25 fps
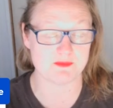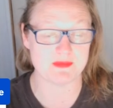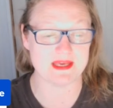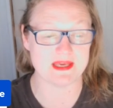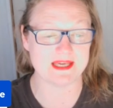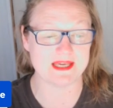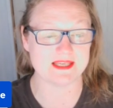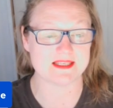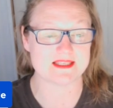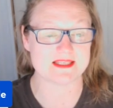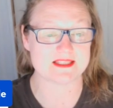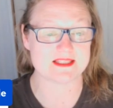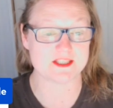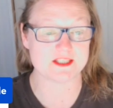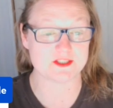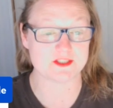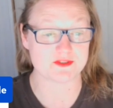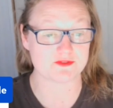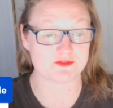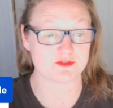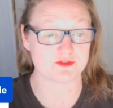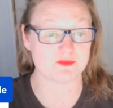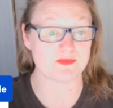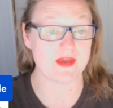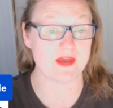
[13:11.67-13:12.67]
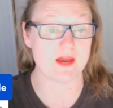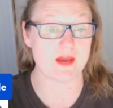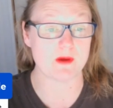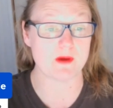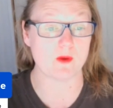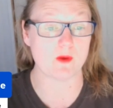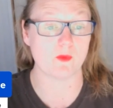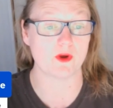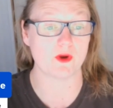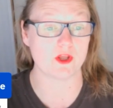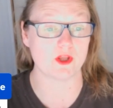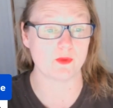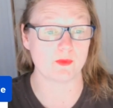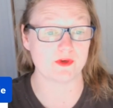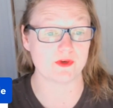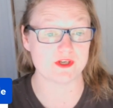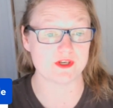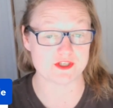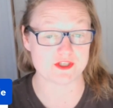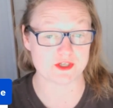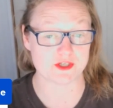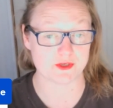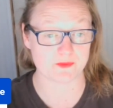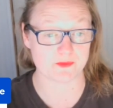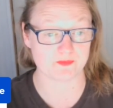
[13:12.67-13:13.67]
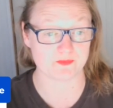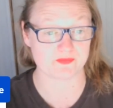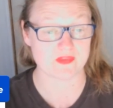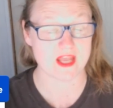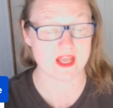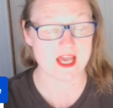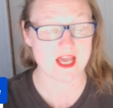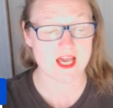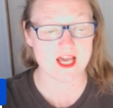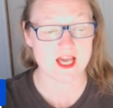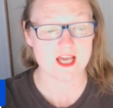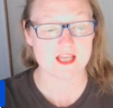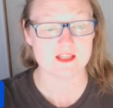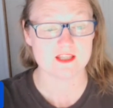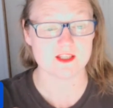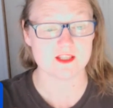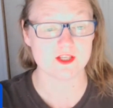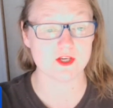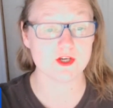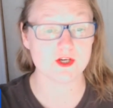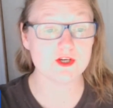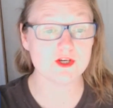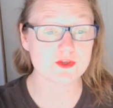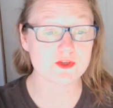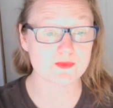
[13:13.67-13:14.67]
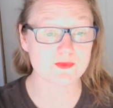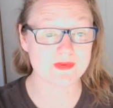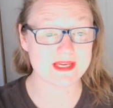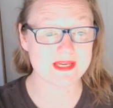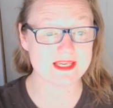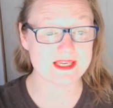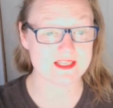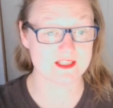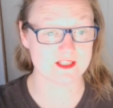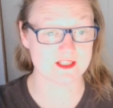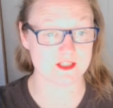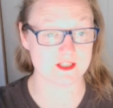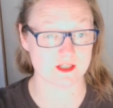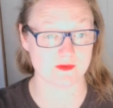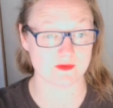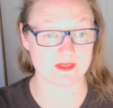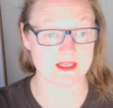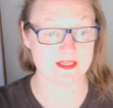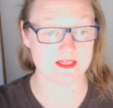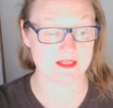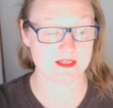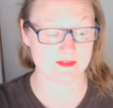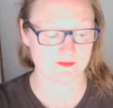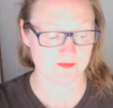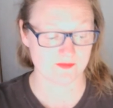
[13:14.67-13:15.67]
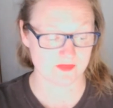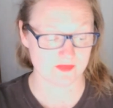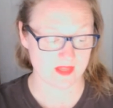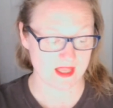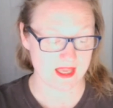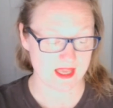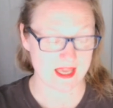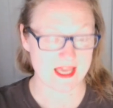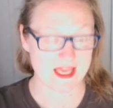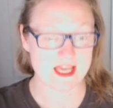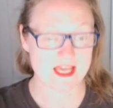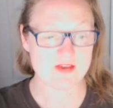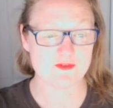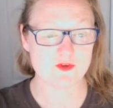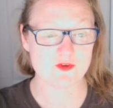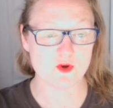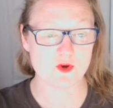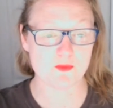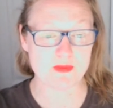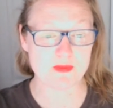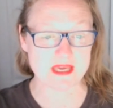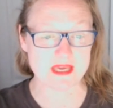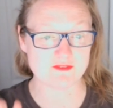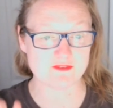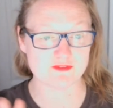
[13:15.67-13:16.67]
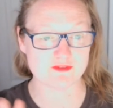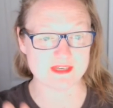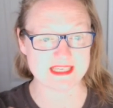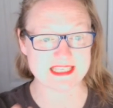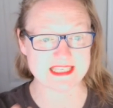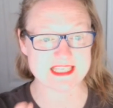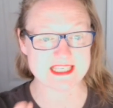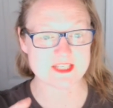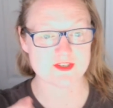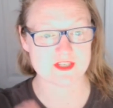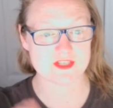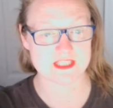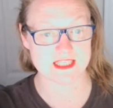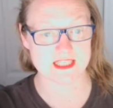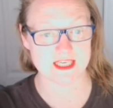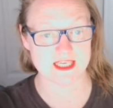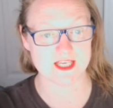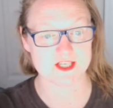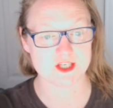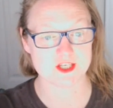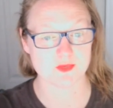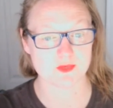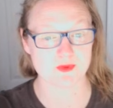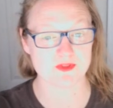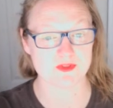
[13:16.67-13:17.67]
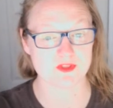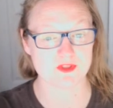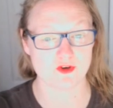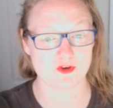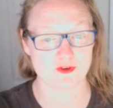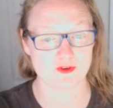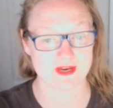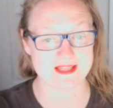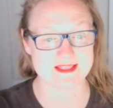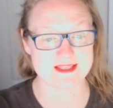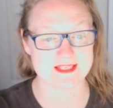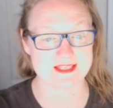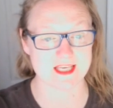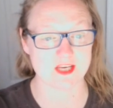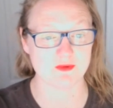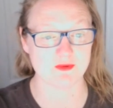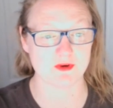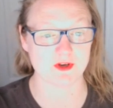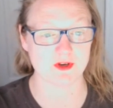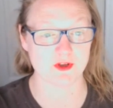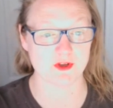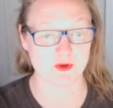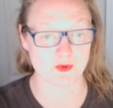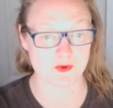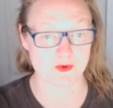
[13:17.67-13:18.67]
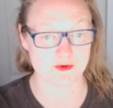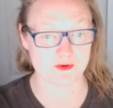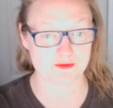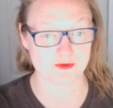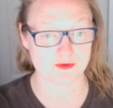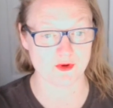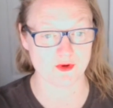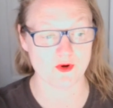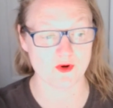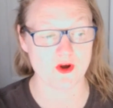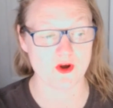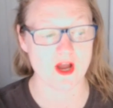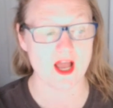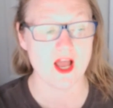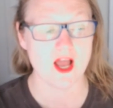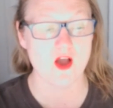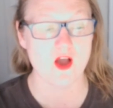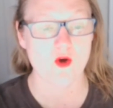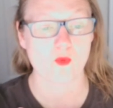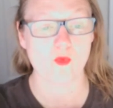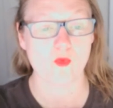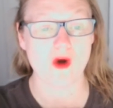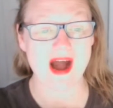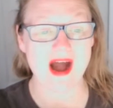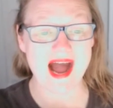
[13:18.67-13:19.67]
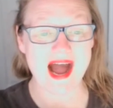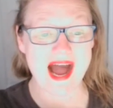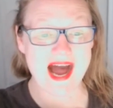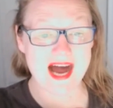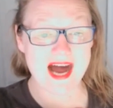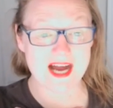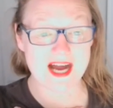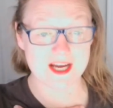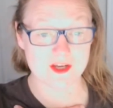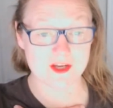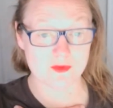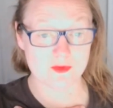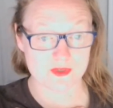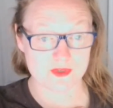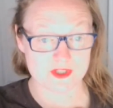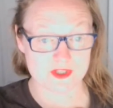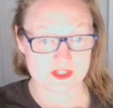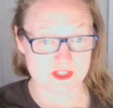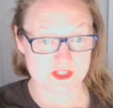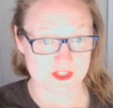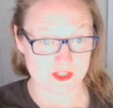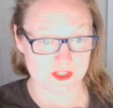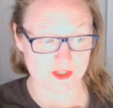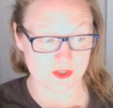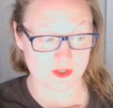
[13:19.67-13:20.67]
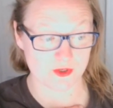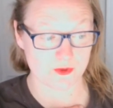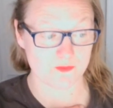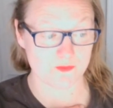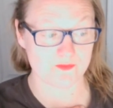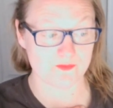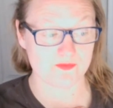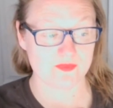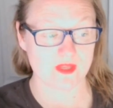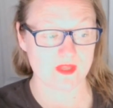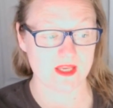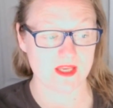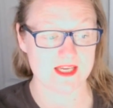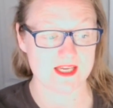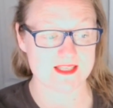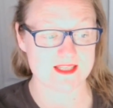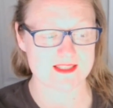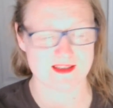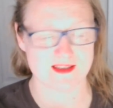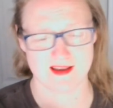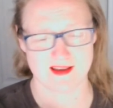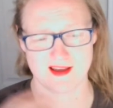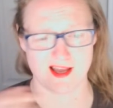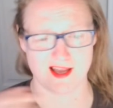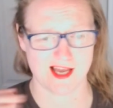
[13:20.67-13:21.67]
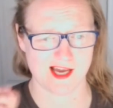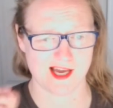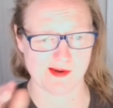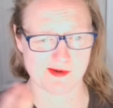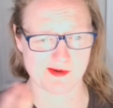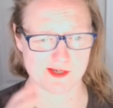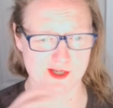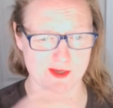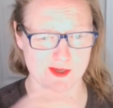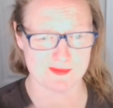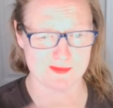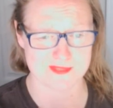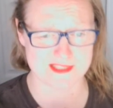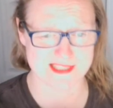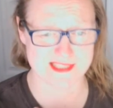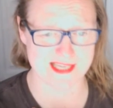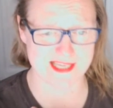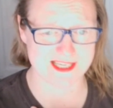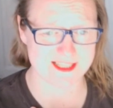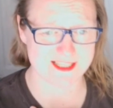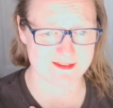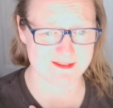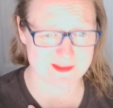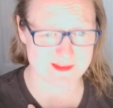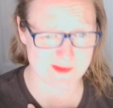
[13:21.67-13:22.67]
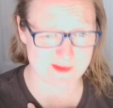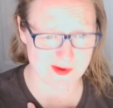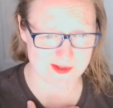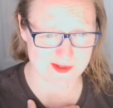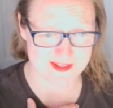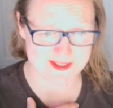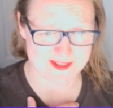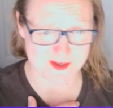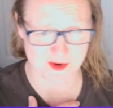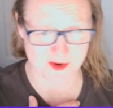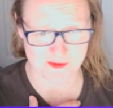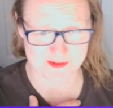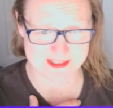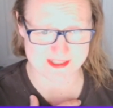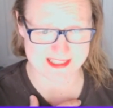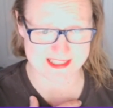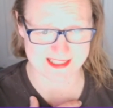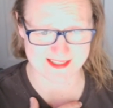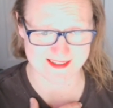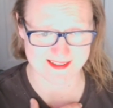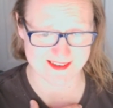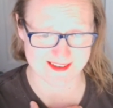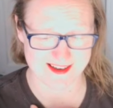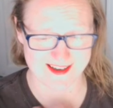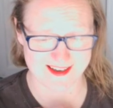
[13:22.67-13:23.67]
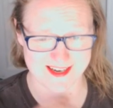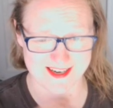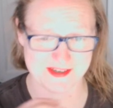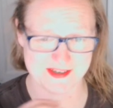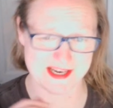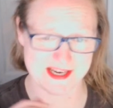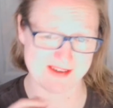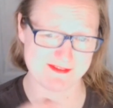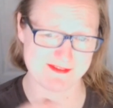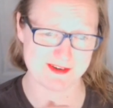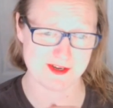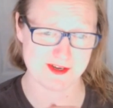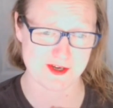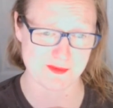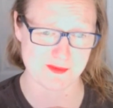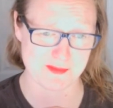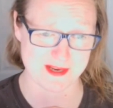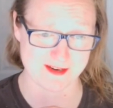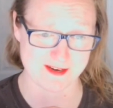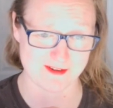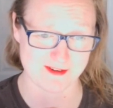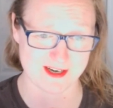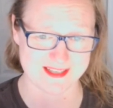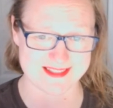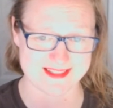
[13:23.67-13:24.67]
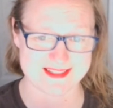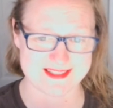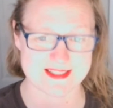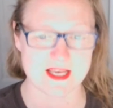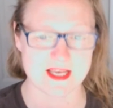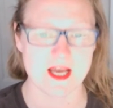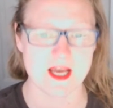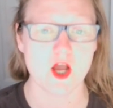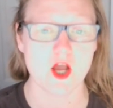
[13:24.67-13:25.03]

make a decision from there about what you want to do. The other way to do it, if you're being really strategic with the grants that you want to go for, what I would do is I would come to tender response, obviously, and I would have a look at my grants.